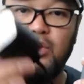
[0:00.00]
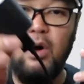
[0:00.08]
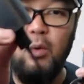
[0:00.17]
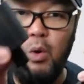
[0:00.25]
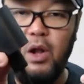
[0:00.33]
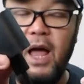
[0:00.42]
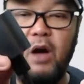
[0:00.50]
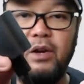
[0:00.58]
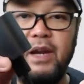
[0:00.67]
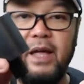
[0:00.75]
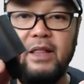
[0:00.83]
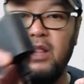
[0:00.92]
to a wall
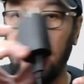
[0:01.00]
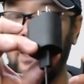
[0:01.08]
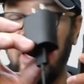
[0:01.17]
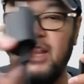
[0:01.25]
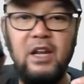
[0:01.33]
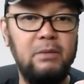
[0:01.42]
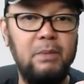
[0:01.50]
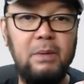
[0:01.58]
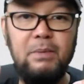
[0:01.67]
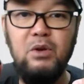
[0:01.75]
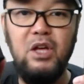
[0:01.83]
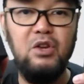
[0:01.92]
outlet, and then
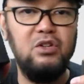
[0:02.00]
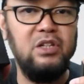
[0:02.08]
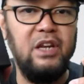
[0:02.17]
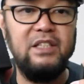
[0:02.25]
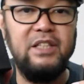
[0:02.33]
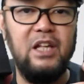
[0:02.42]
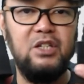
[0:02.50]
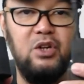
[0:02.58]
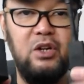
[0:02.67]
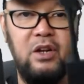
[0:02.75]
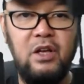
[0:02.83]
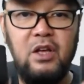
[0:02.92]
maybe you can use an
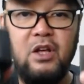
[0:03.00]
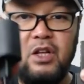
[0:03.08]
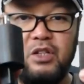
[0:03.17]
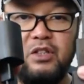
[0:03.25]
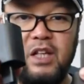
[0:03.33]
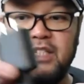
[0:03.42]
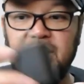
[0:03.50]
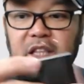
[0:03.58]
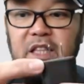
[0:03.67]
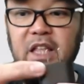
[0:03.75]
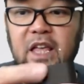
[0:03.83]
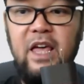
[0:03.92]
extension. So that's
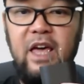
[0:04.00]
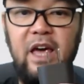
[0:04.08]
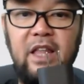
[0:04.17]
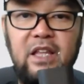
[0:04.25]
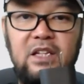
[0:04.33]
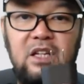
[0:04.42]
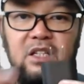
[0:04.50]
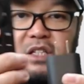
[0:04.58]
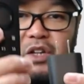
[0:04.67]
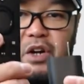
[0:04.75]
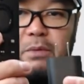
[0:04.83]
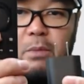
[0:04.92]
it, and this is
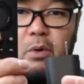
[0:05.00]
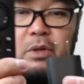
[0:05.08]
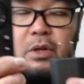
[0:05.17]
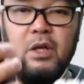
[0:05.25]
the remote.